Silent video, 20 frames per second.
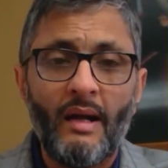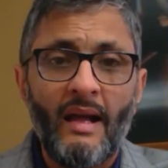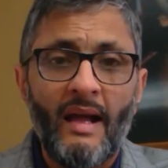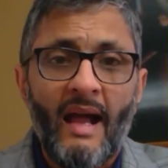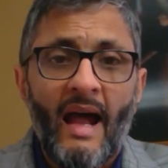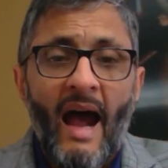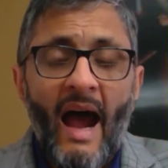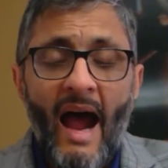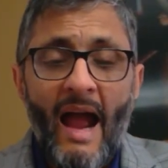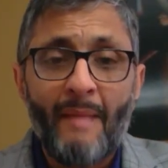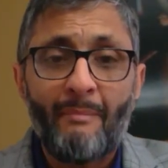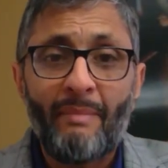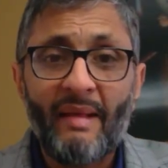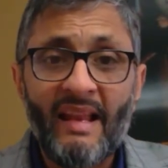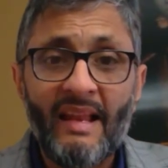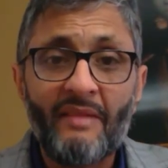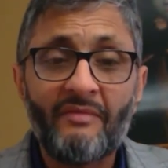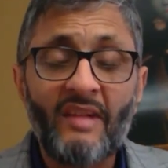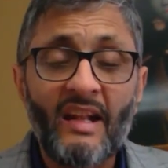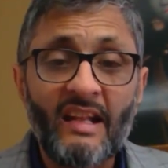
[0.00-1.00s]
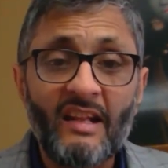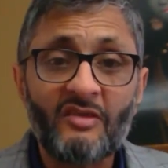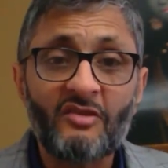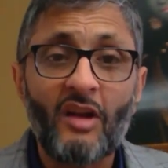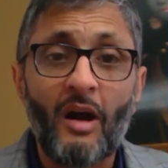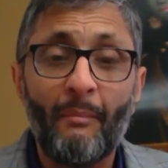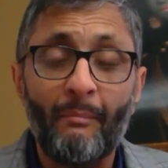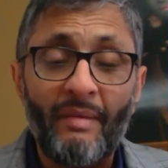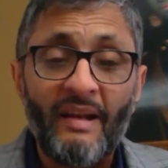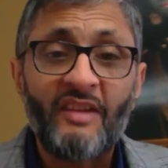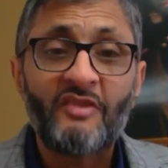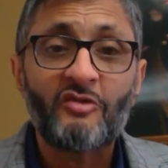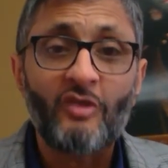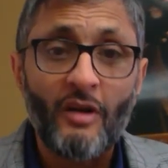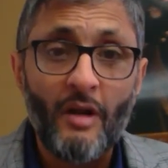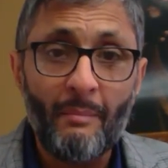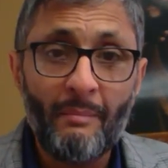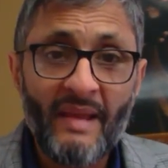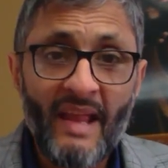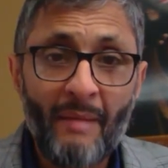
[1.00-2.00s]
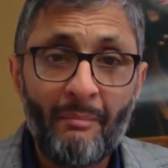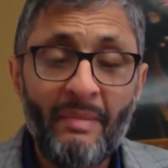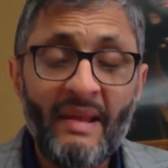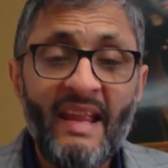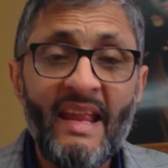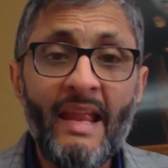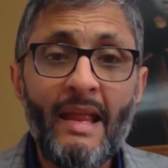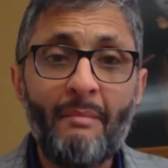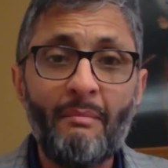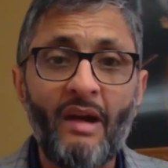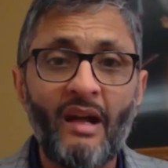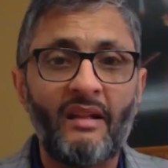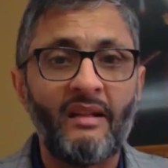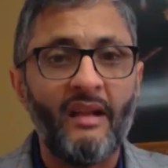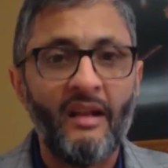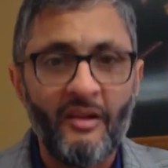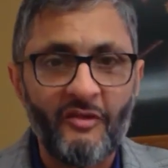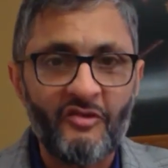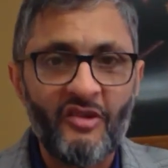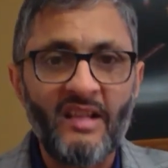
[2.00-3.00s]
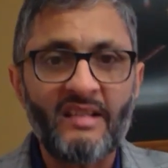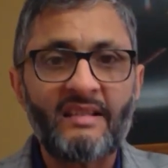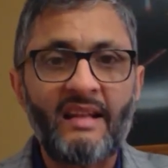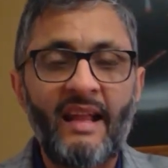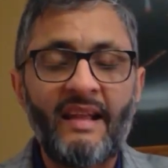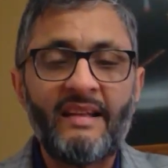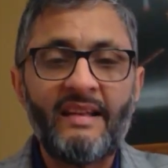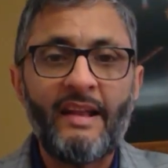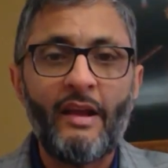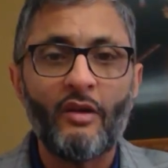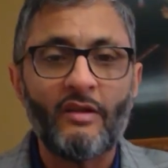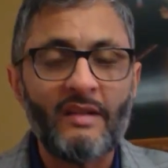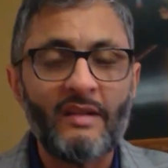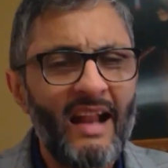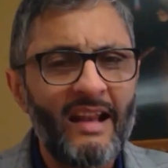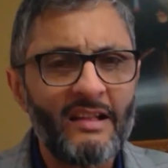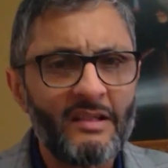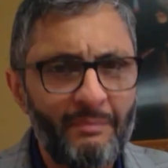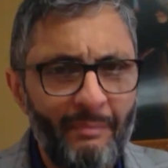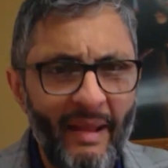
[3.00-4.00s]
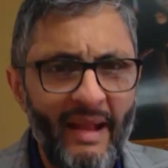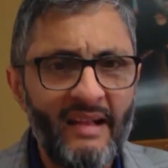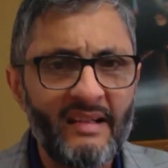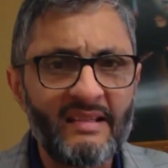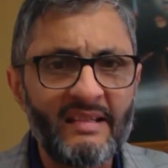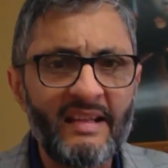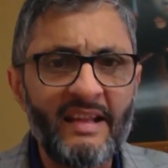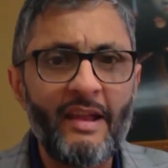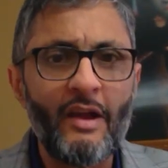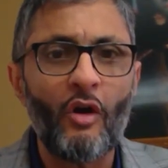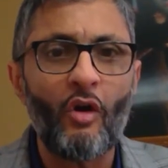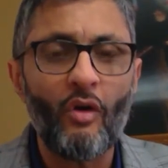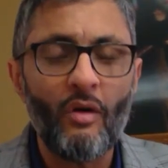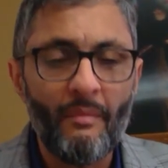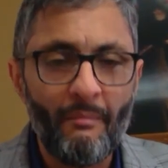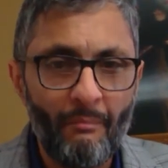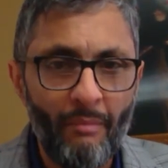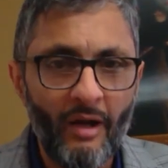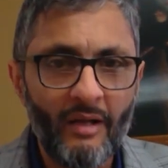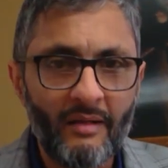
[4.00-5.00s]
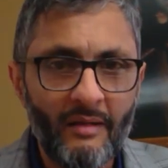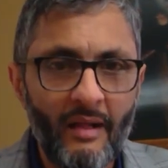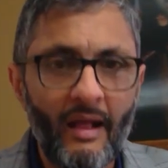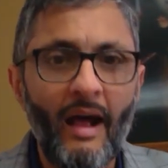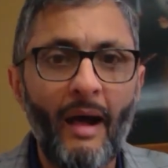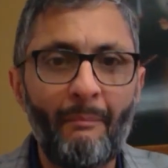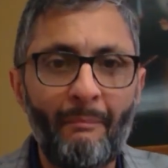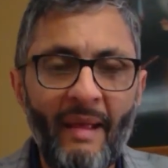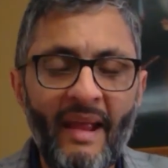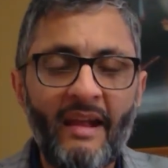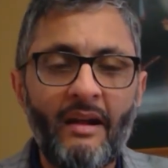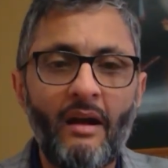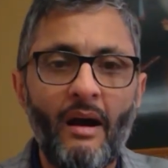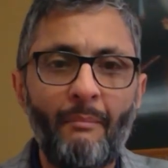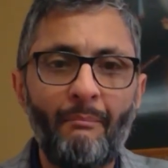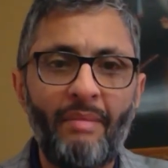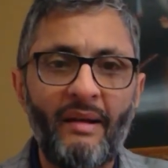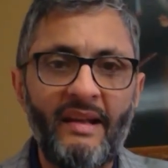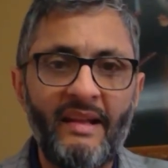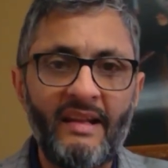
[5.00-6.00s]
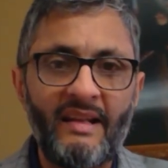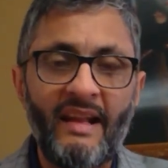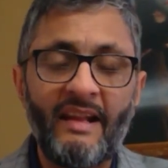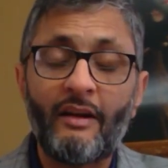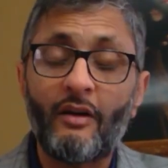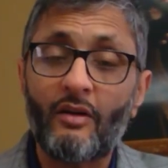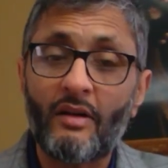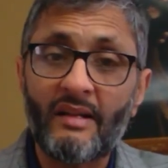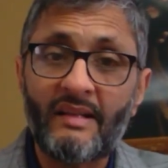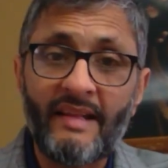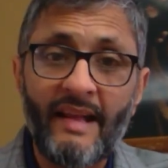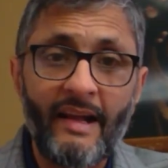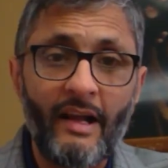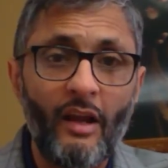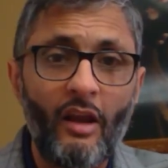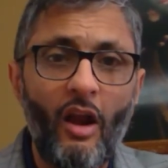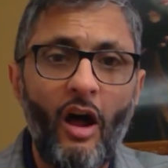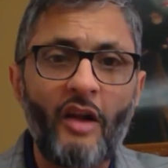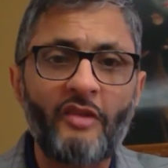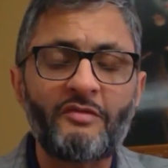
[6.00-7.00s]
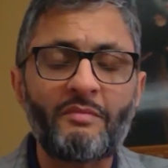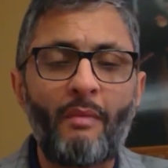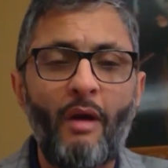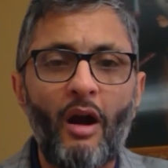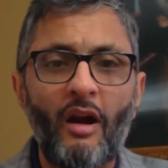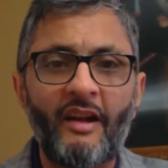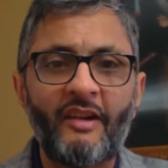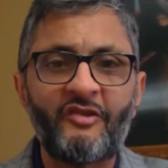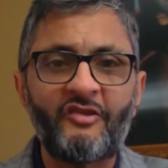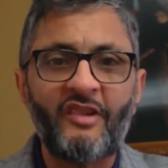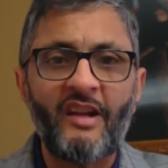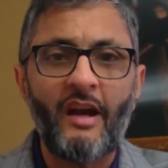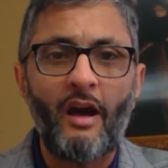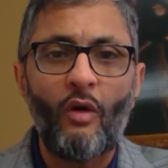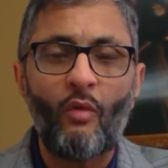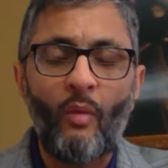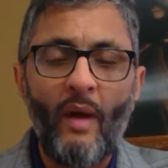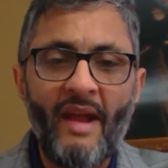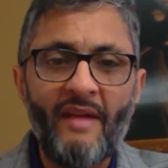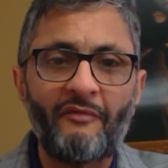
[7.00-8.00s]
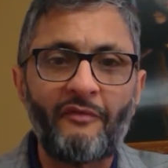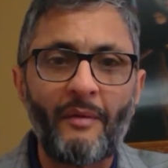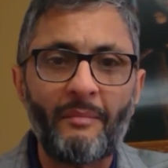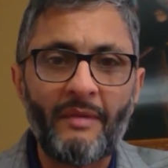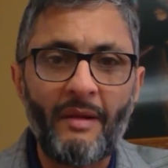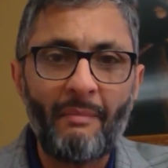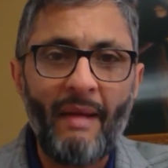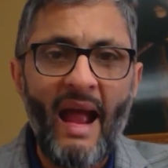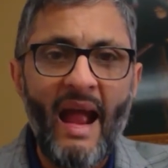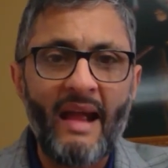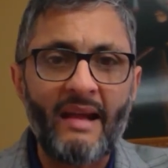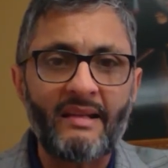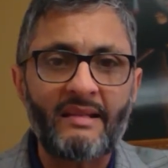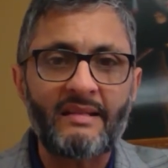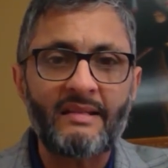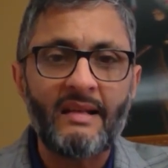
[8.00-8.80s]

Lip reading: I believe that this company is going to be a behemoth, just like NEO. Not as big as NEO, but a big company. They're going to take a large market share away from the banks.